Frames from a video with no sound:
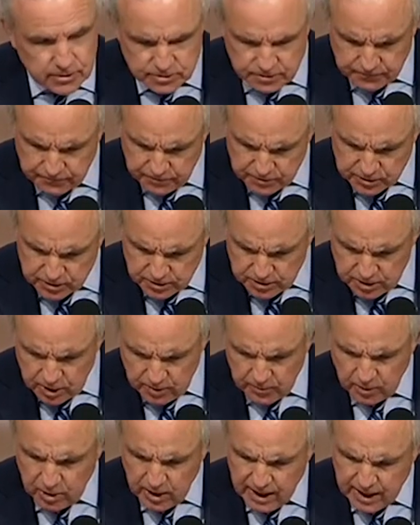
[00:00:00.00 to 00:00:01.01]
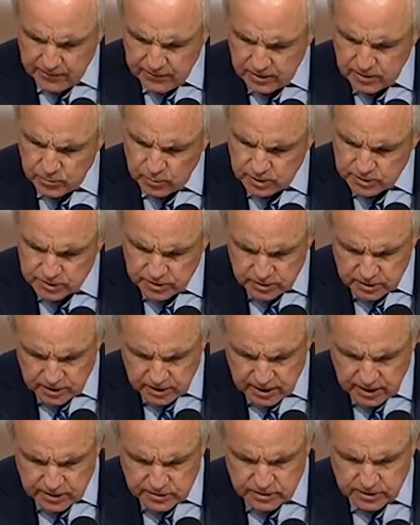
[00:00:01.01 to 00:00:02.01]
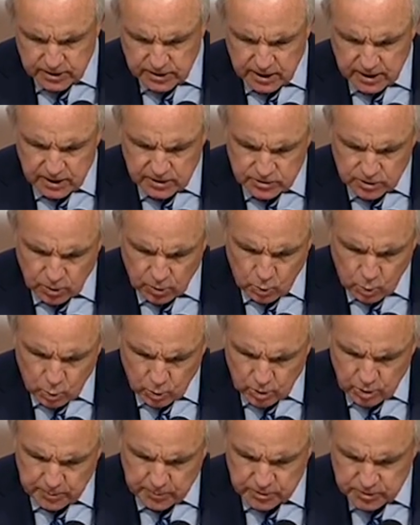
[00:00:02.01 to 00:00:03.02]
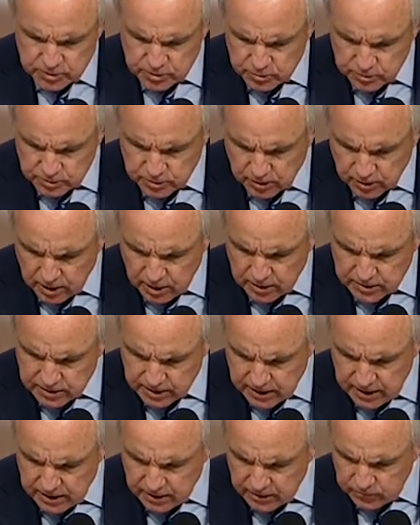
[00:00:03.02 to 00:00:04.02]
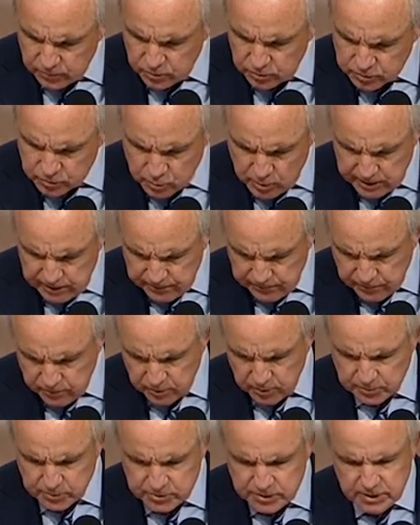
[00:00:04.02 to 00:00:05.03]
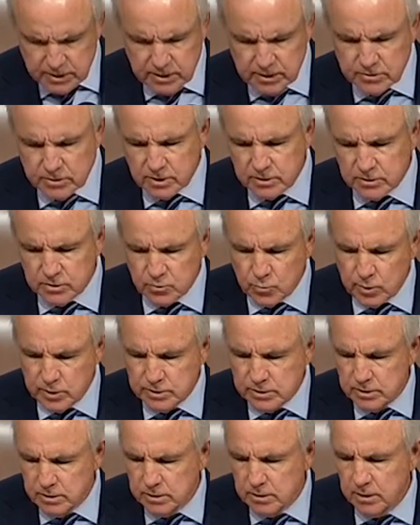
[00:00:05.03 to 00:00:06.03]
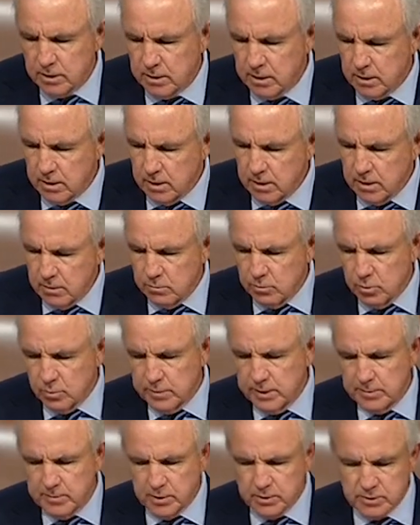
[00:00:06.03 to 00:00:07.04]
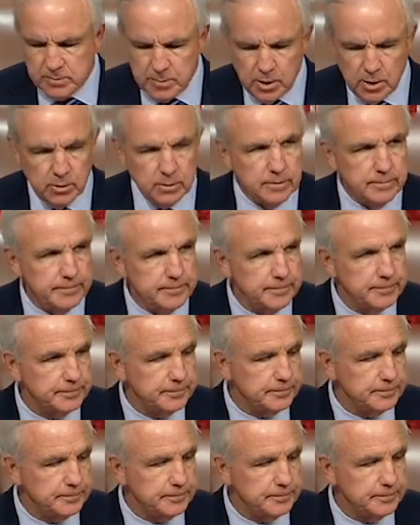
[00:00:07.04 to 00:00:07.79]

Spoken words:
Sufficient number having risen, the yeas and nays are ordered. Pursuant to Clause 8 of Rule 20, further proceedings on this question will be postponed.